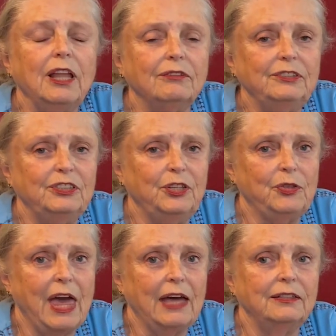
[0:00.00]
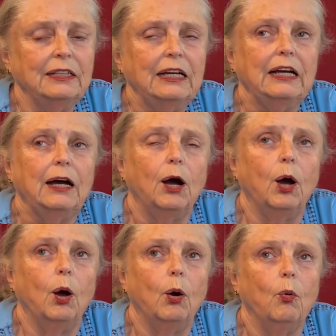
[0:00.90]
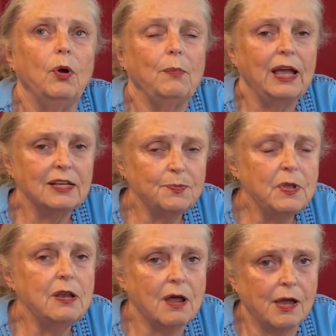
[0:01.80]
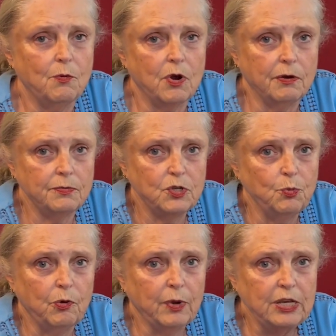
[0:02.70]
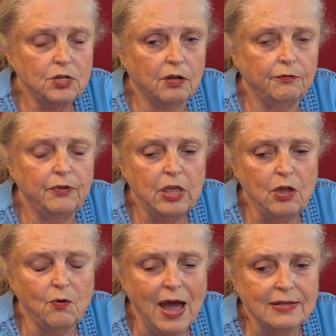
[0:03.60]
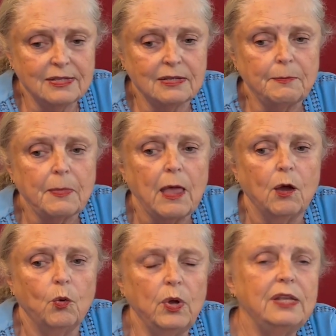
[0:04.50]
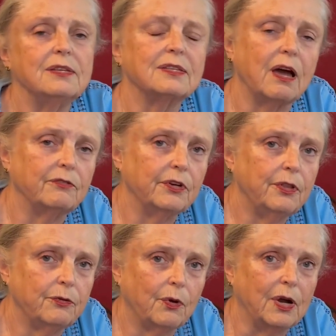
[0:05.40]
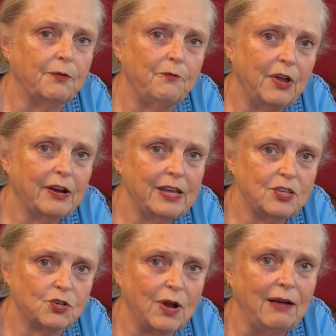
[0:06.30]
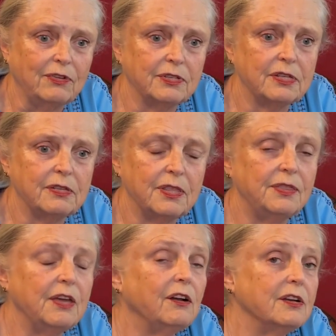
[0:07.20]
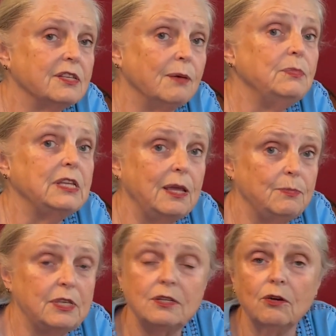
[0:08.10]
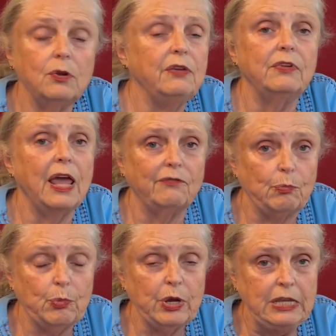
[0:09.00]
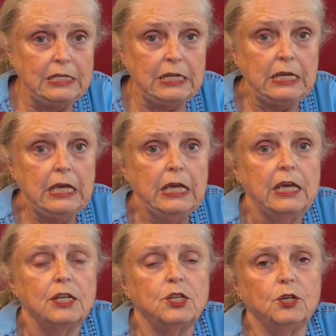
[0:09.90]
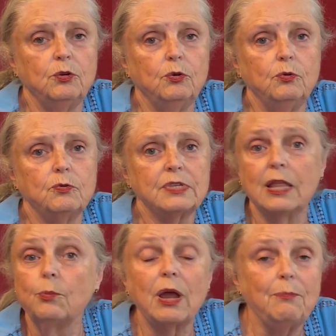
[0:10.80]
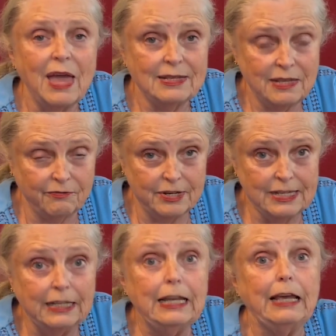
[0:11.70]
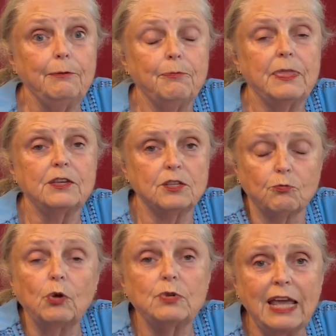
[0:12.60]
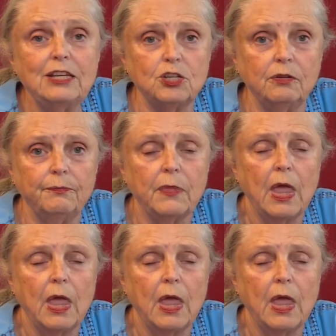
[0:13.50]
love to do that. When my husband and I were super regional for the US, we discovered through our various travels that there are some teams that don't even have a priest to celebrate Mass every Sunday. There's a rotation.